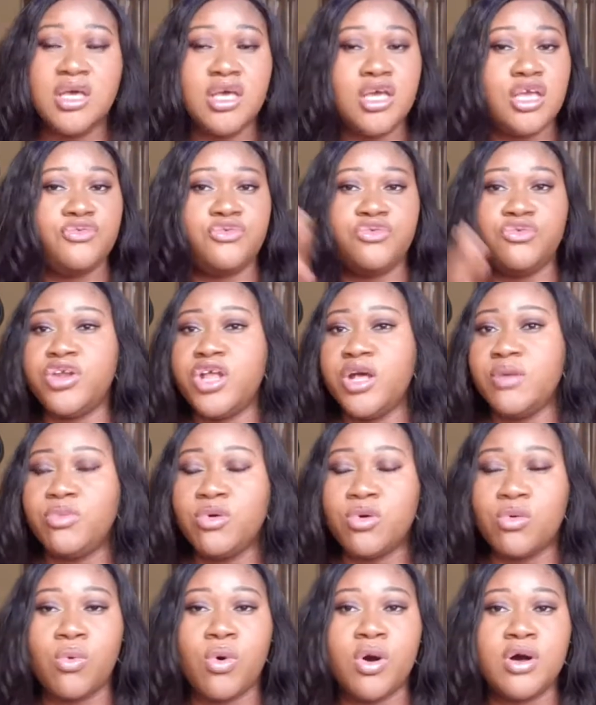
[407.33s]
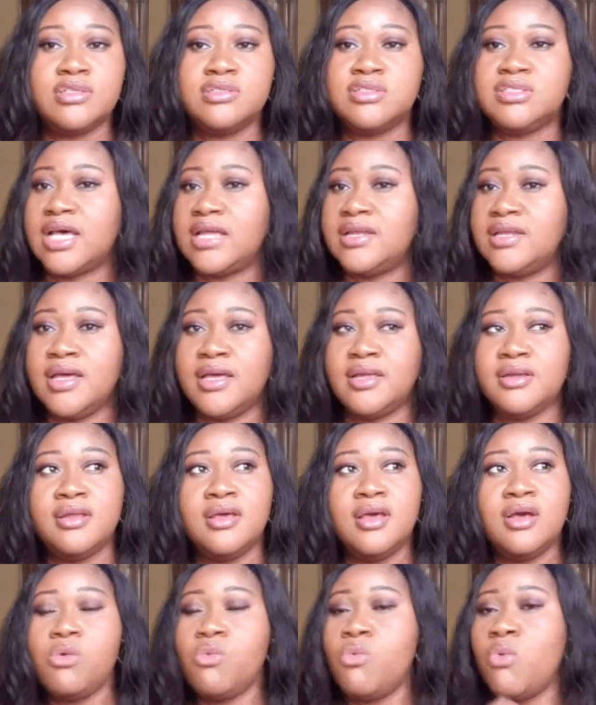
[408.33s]
If you read a book once and then
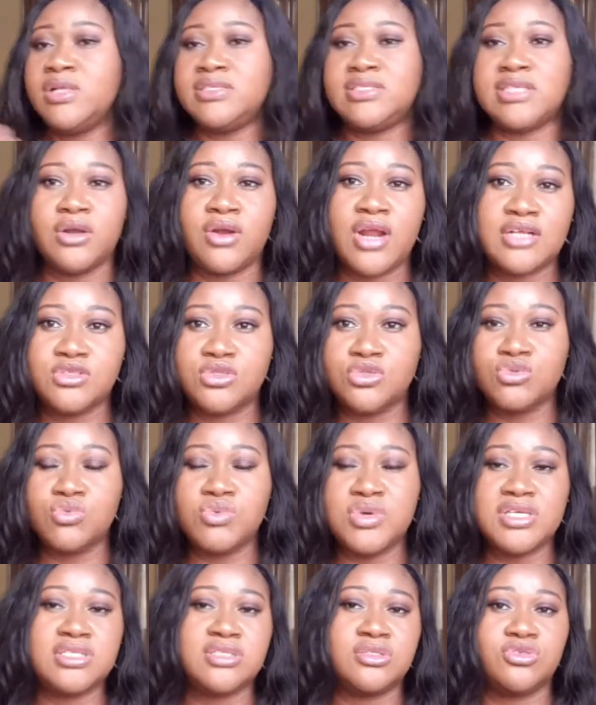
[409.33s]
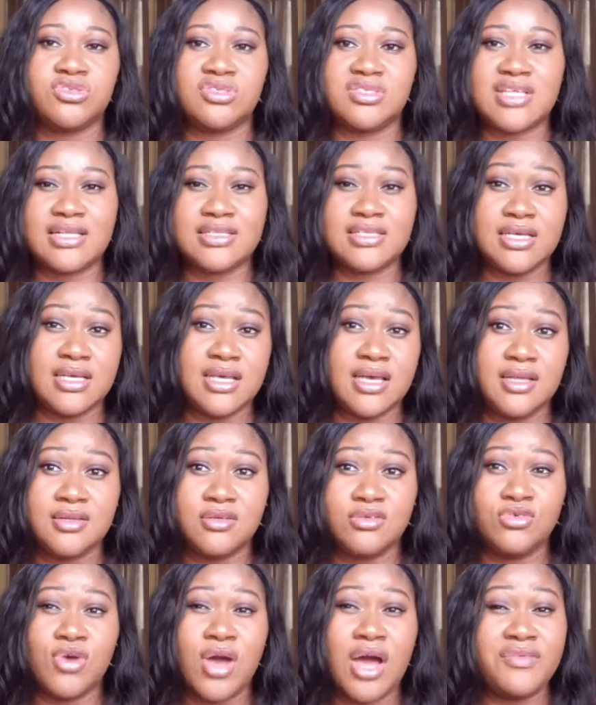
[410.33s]
wait another 2 weeks to start again,
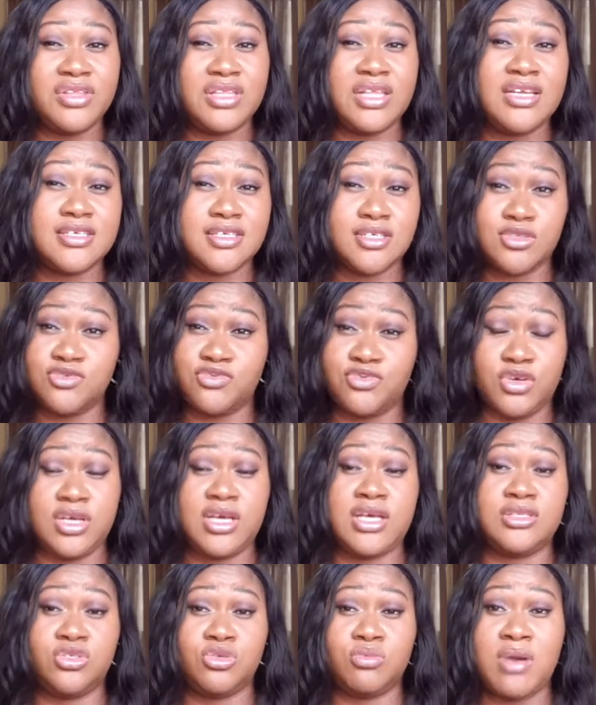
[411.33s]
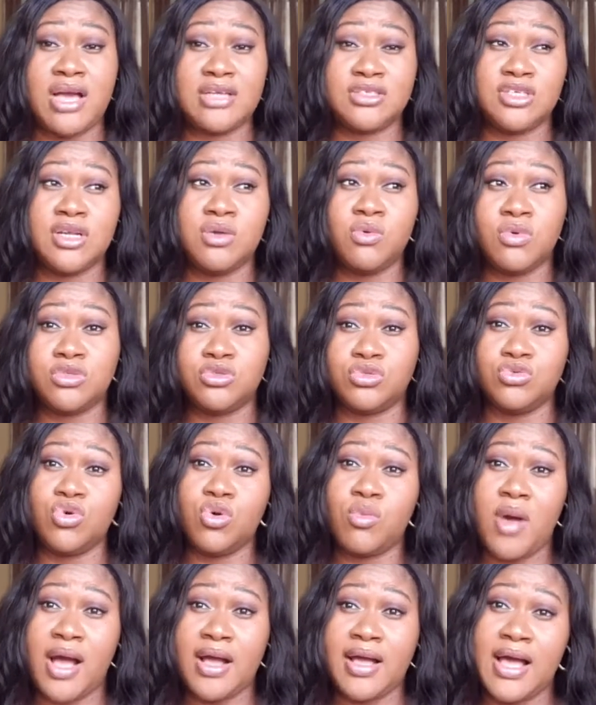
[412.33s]
you have a tendency to forget. You might actually want to go
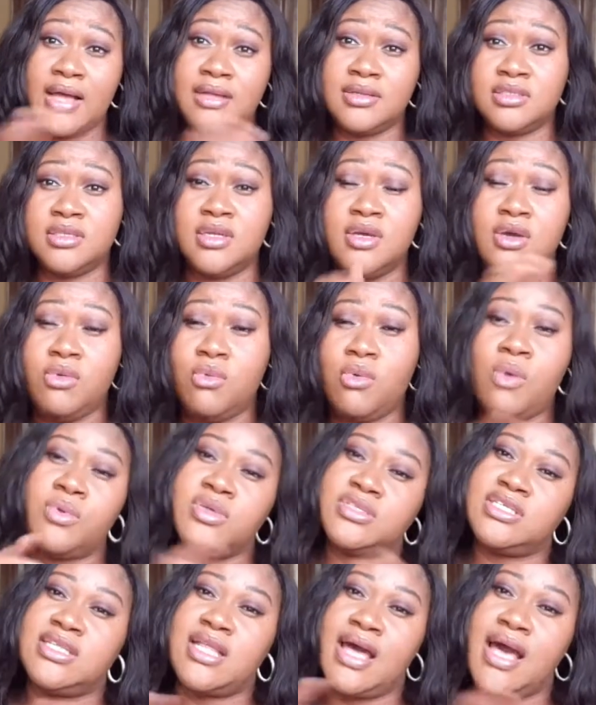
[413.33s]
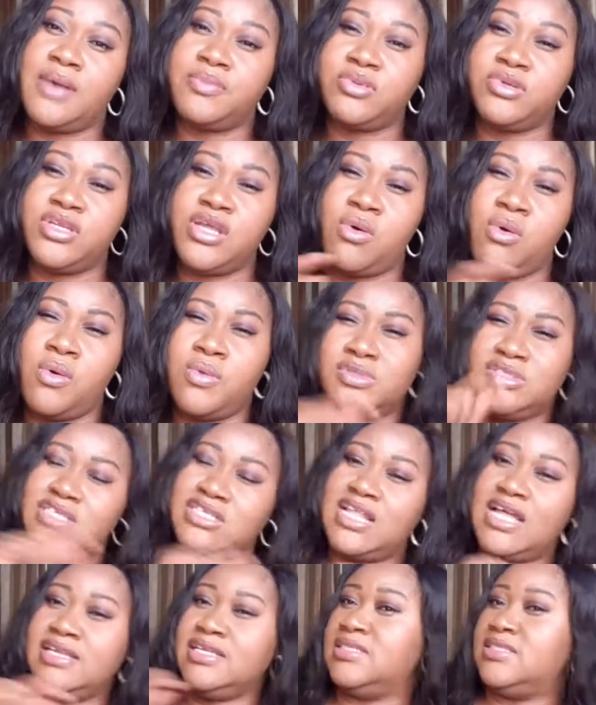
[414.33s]
back and what was it that happened here? What was it
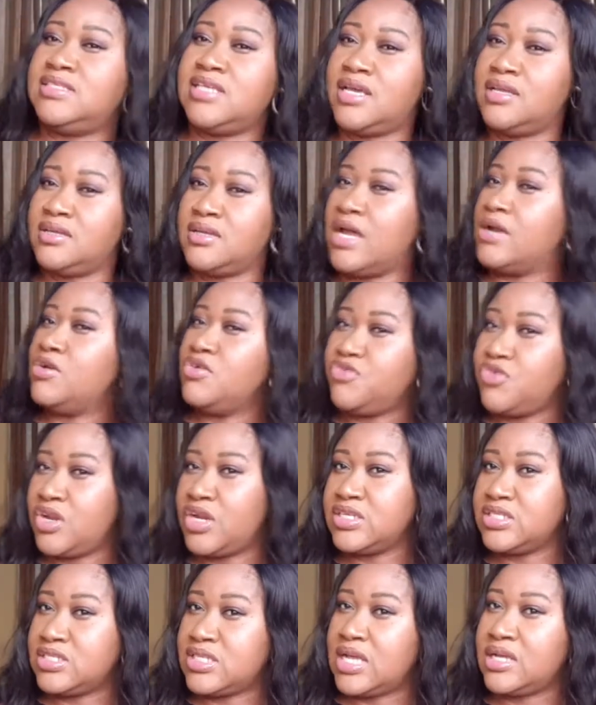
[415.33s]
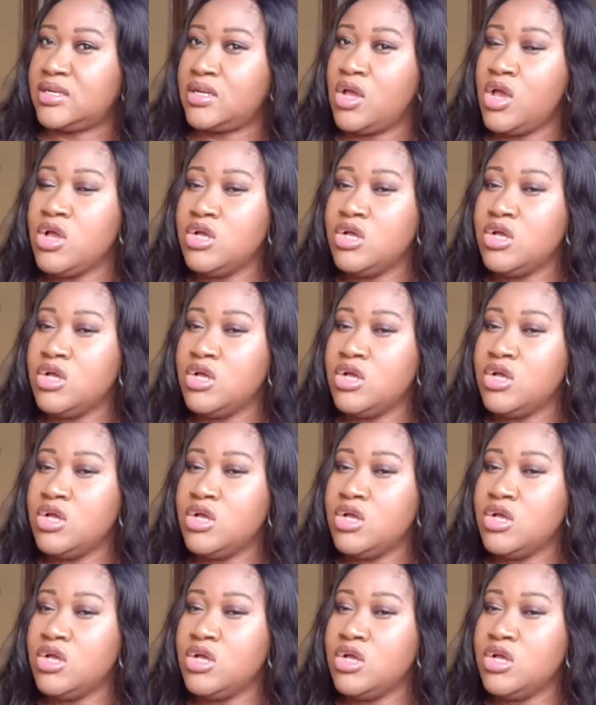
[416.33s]
that they said? I don't know if you understand.